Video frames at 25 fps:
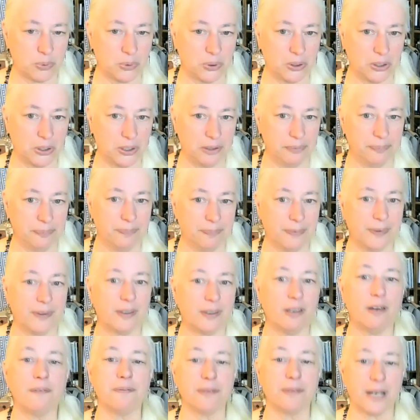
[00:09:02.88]
more
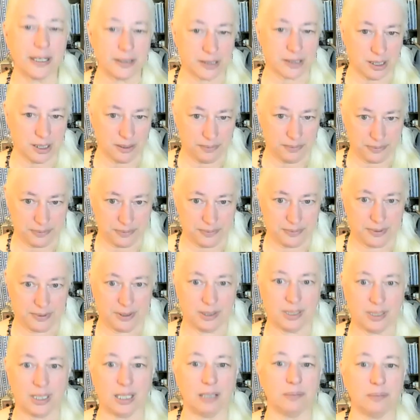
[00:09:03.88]
effective
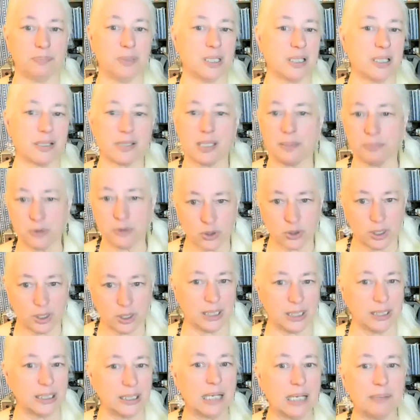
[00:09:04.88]
because I'm
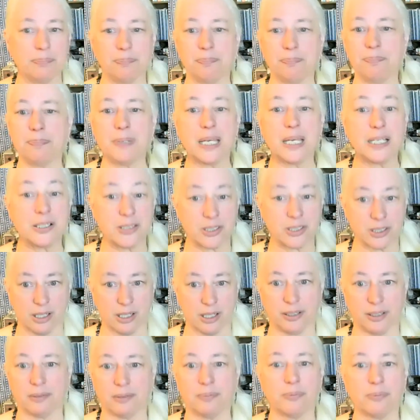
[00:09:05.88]
treating them based
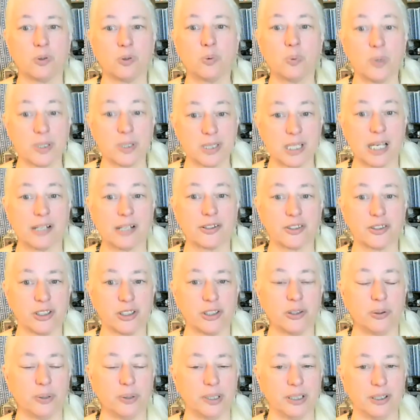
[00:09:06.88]
on what's
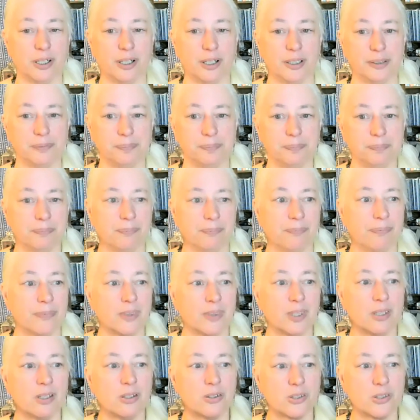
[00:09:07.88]
actually going on.
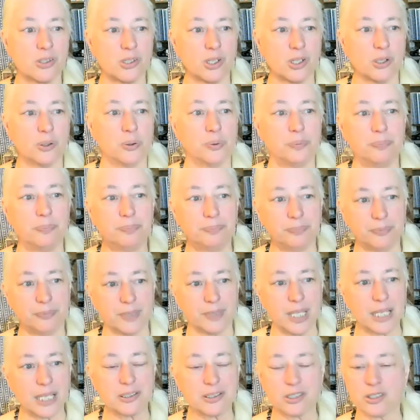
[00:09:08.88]
So
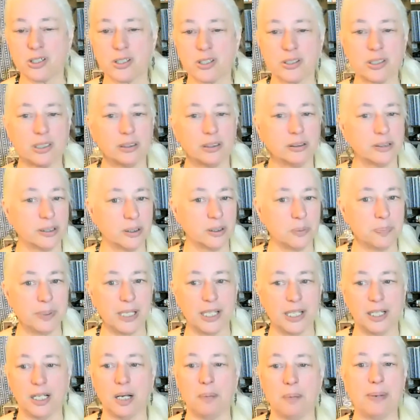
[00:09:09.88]
that's just a little
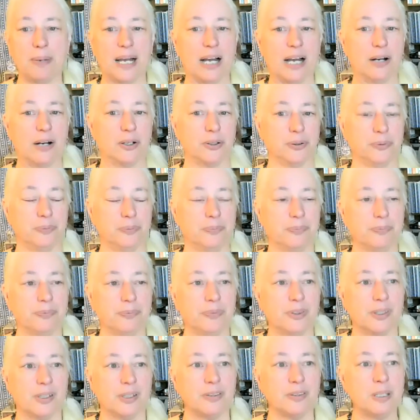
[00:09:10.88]
bit about
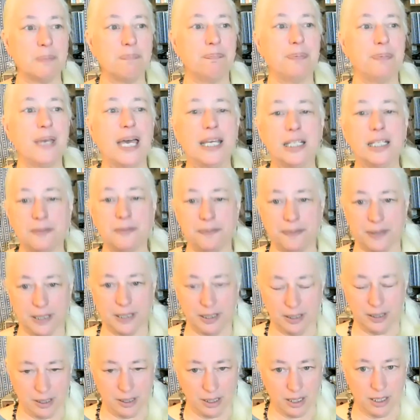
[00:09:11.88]
the
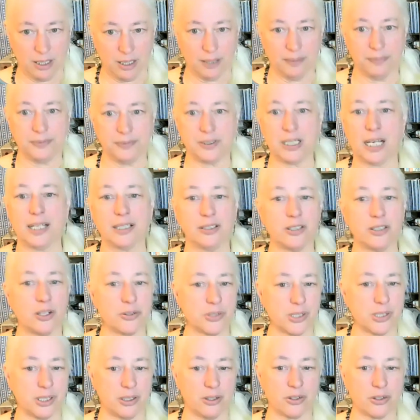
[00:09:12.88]
benefit of
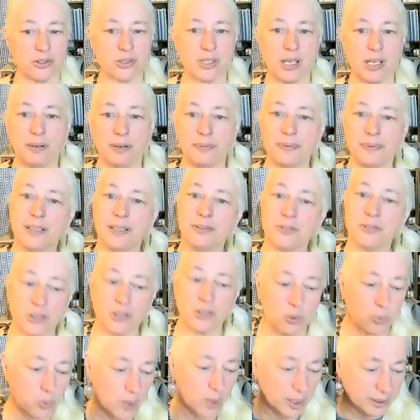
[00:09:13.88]
diagnosing yourself. And
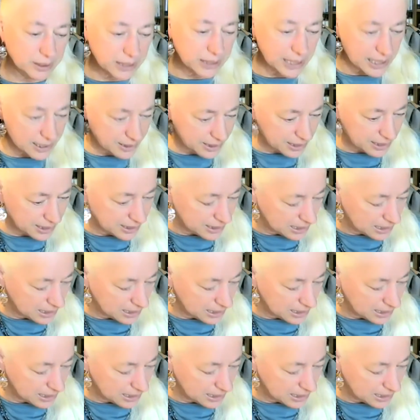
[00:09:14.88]
so one case